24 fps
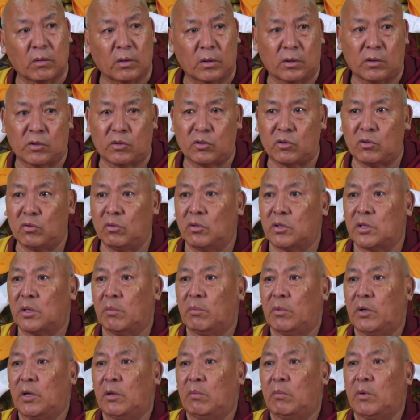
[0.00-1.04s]
It is true
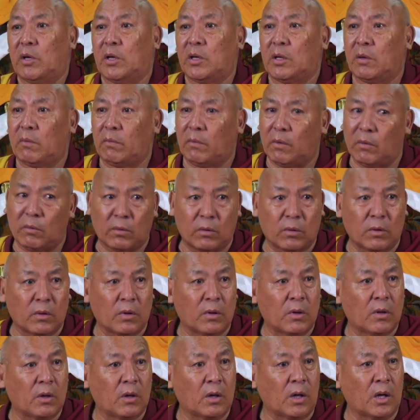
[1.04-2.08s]
somebody might have
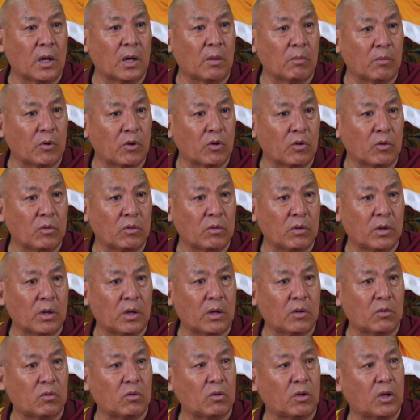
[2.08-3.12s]
harmed you
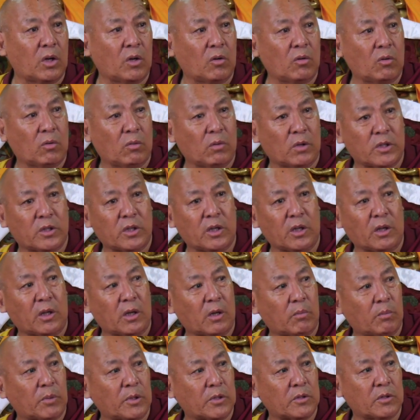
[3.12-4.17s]
and today you will see
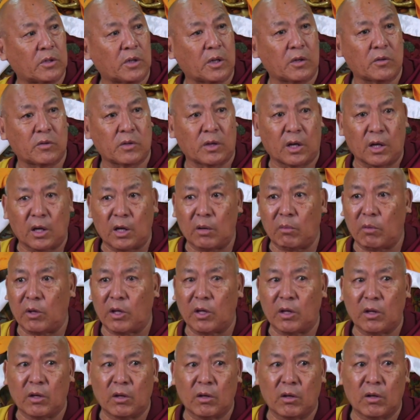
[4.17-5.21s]
that person as an
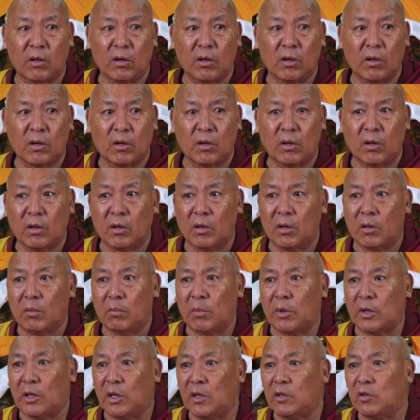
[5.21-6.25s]
enemy,
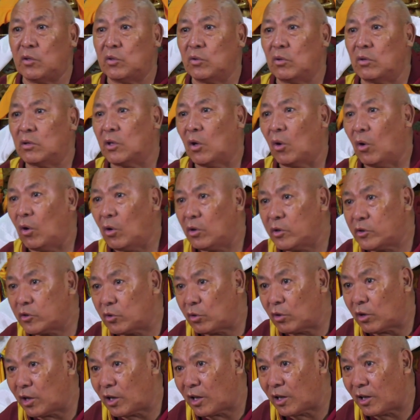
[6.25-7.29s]
but that is not the whole
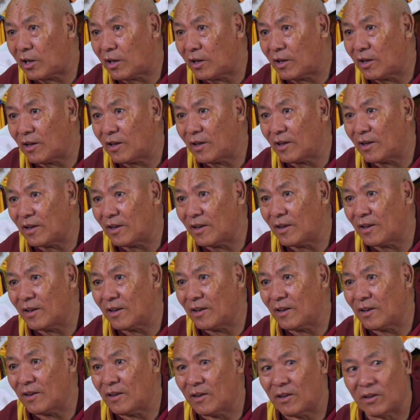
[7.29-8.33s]
story.
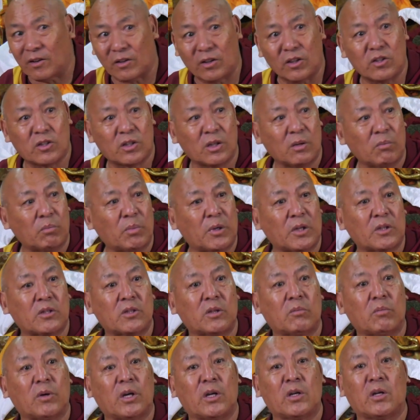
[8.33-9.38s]
This same
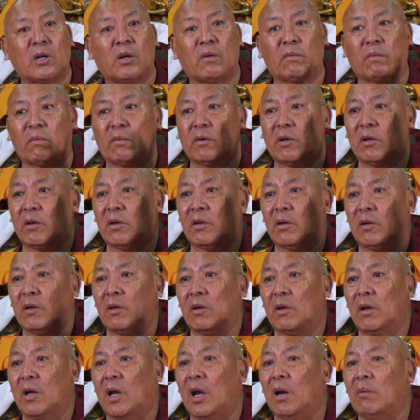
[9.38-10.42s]
person might have
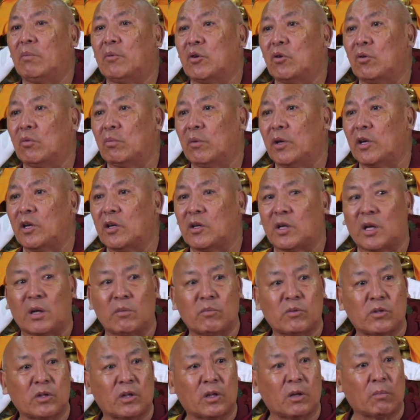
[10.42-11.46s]
helped you many
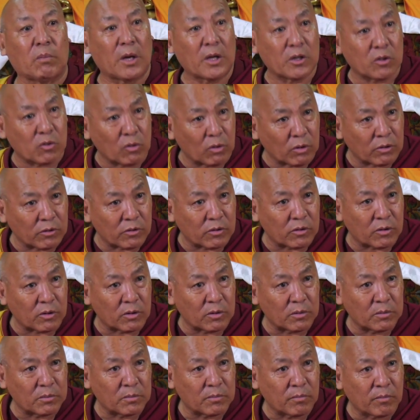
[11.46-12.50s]
times in the past also,
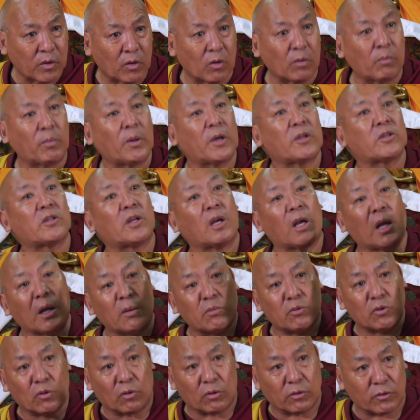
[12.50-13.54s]
or past
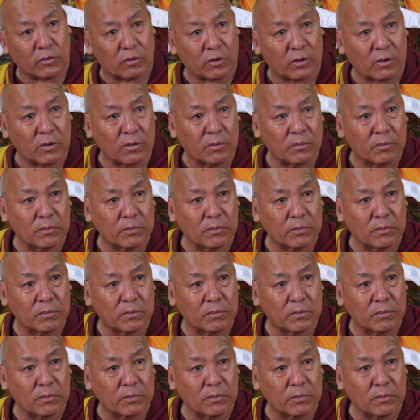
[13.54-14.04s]
lives also.